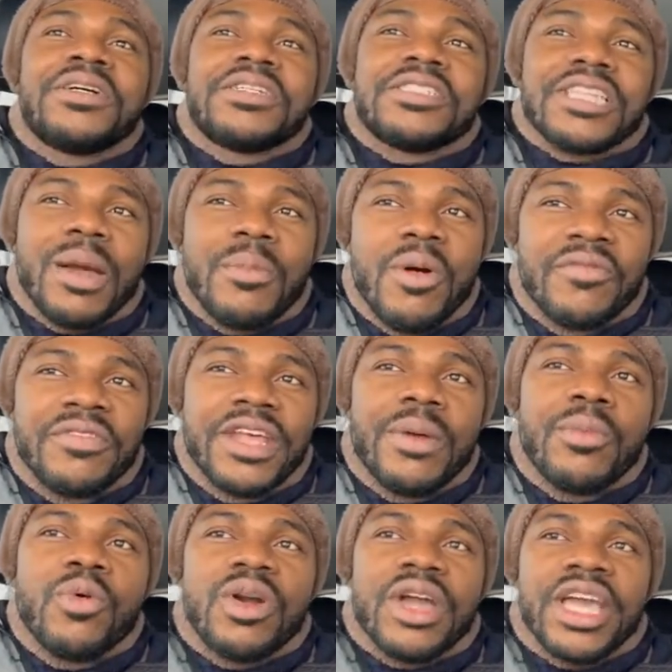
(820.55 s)
Some of
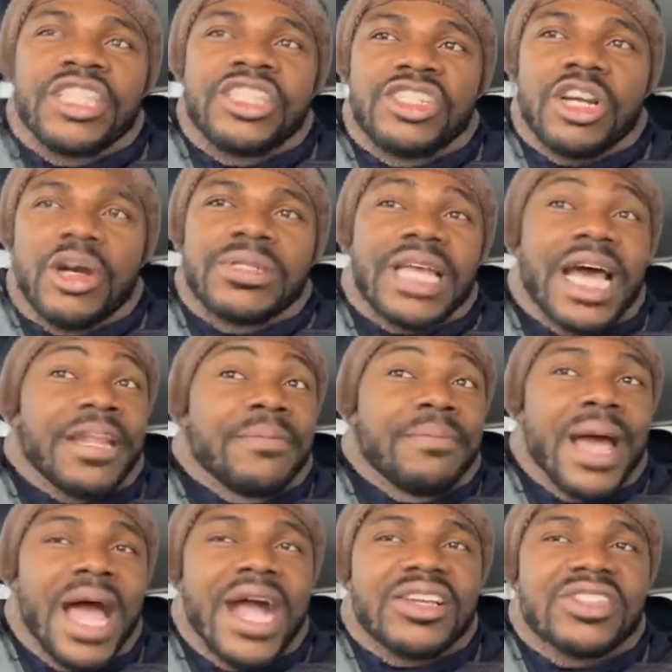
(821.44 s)
them will get jobs
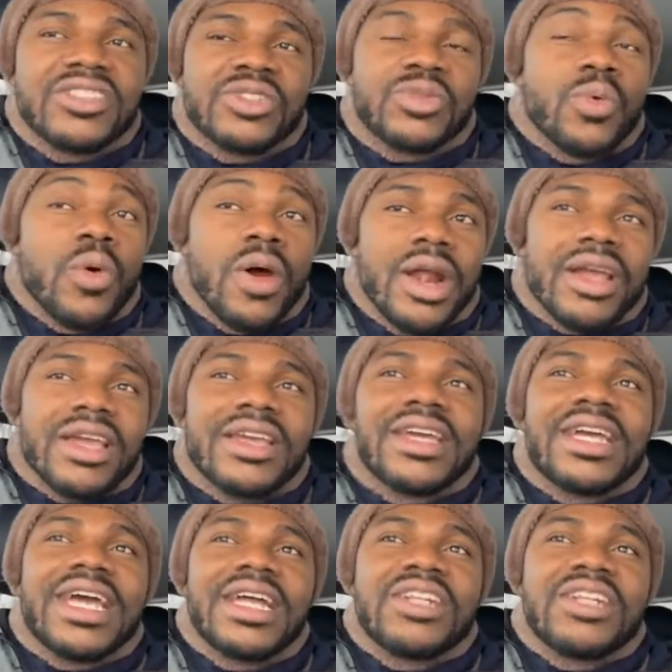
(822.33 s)
at banks to work,